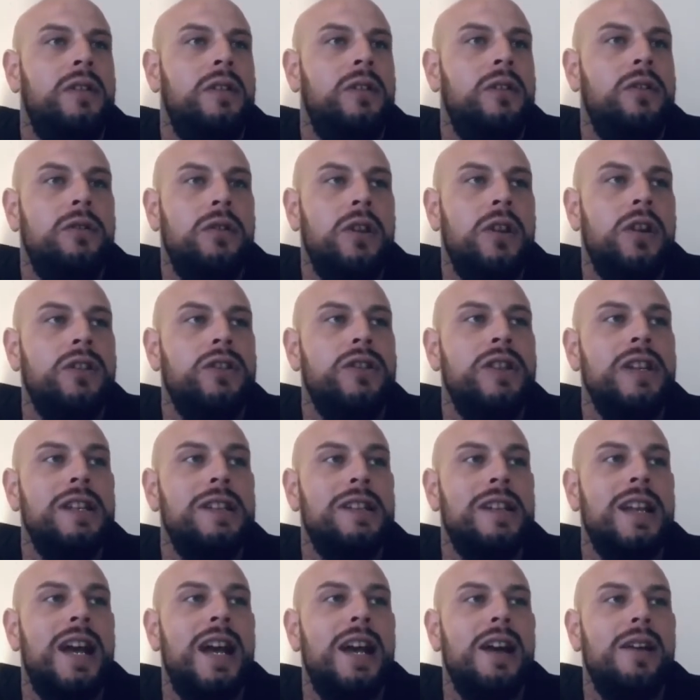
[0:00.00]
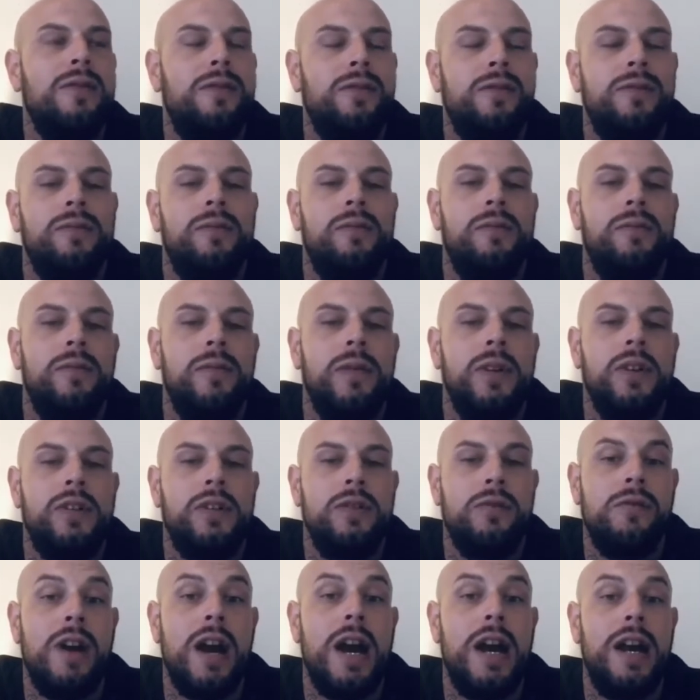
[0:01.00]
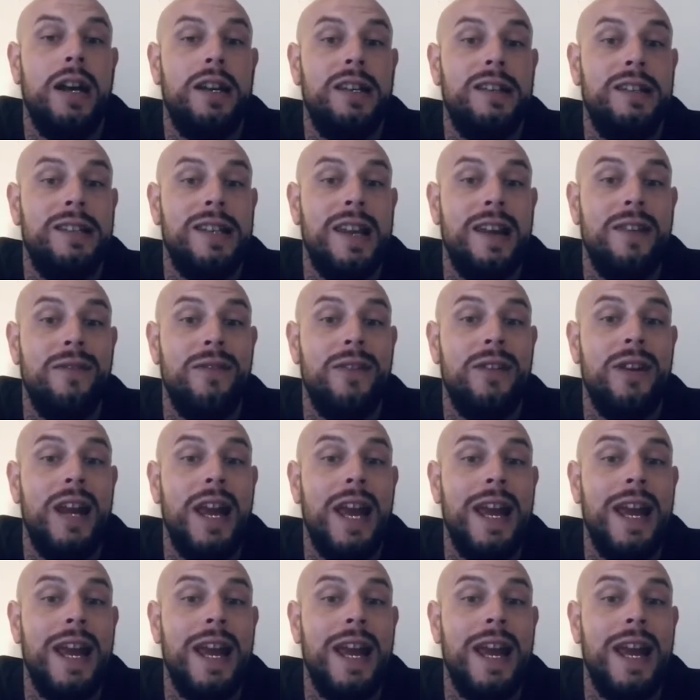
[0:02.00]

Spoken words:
who lost his life at around 7,